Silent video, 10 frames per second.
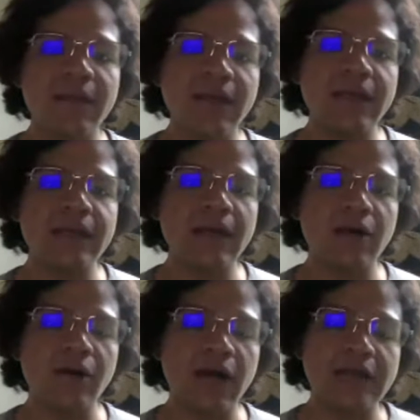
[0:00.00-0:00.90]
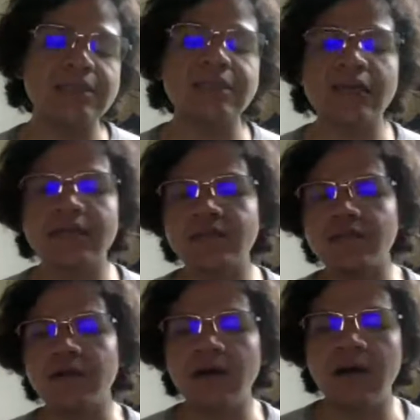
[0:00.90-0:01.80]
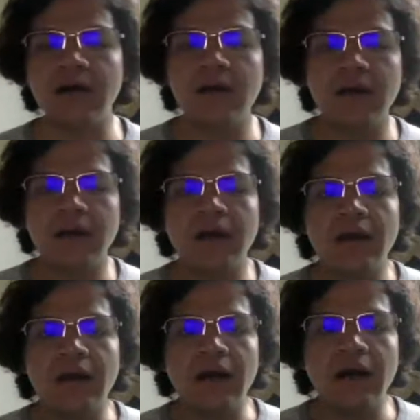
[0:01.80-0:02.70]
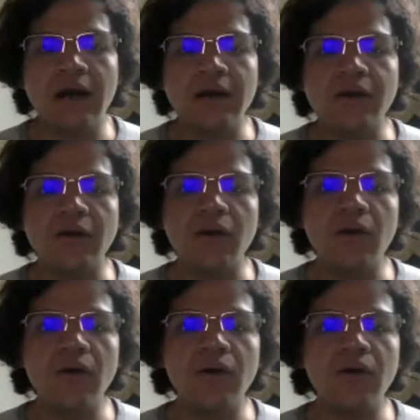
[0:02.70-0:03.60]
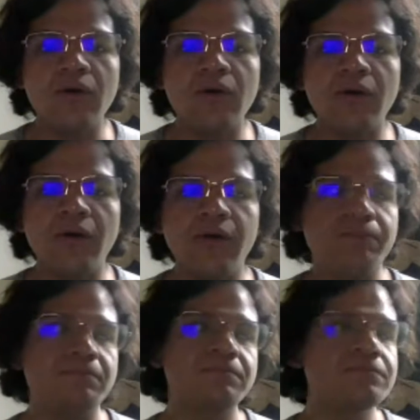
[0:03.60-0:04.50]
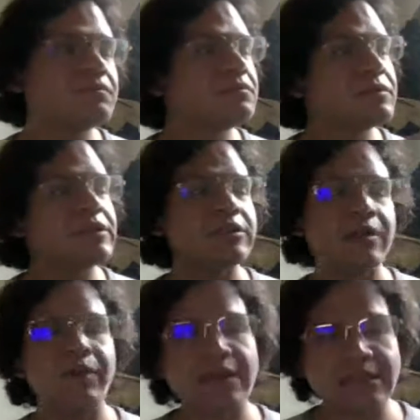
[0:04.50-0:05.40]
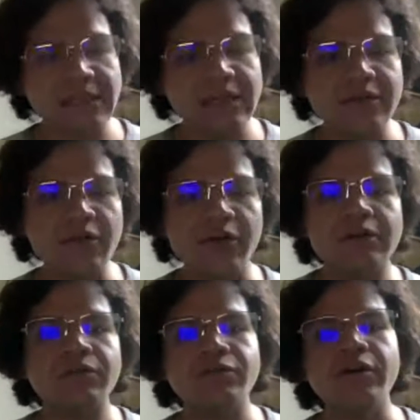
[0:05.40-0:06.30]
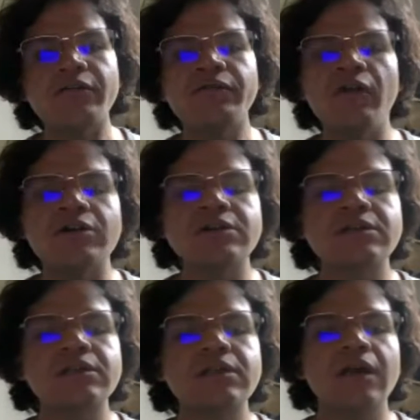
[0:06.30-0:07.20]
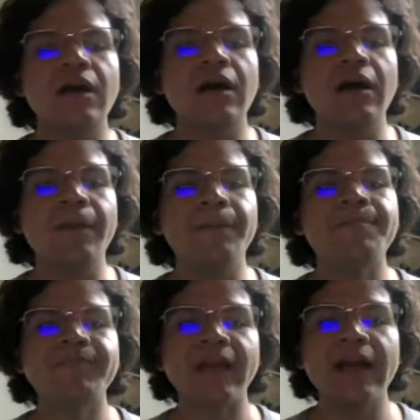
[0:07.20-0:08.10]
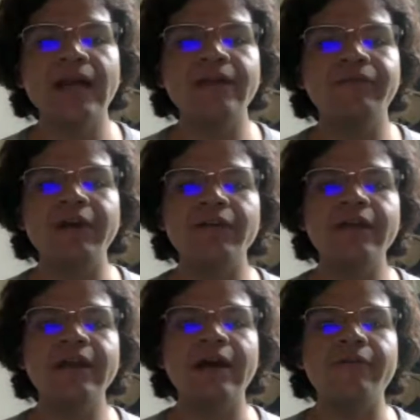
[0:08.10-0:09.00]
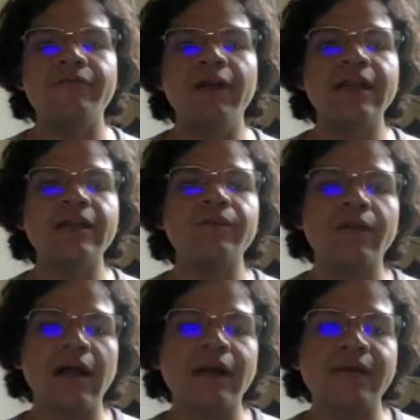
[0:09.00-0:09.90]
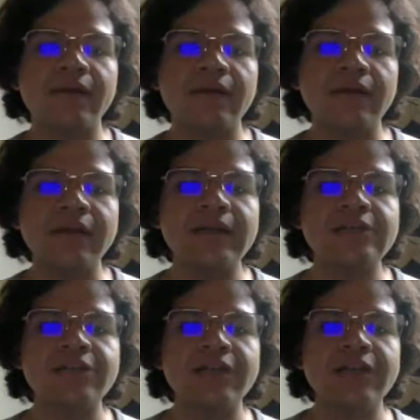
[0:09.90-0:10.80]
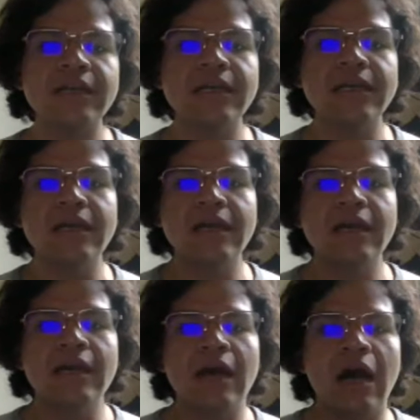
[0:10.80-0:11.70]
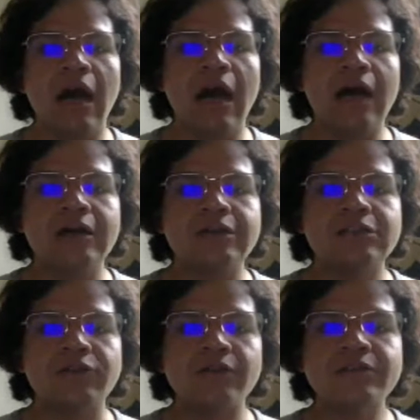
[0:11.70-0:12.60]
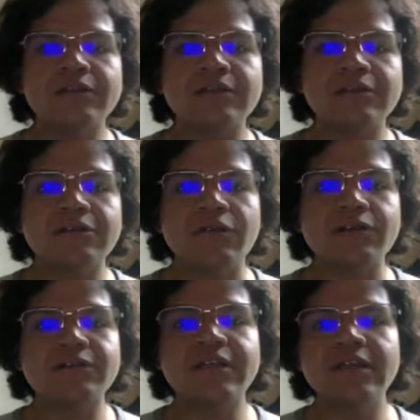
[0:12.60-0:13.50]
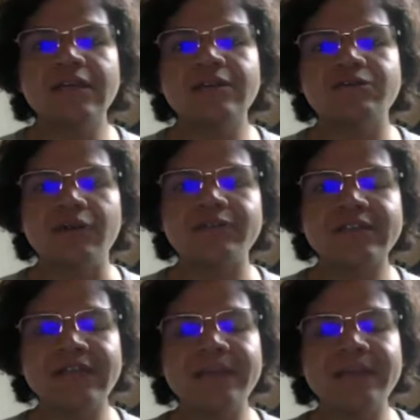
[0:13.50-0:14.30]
made or has decided to go start vaccinating younger folks. And finally, on Friday, we'll have Colleen Chetney Trowski,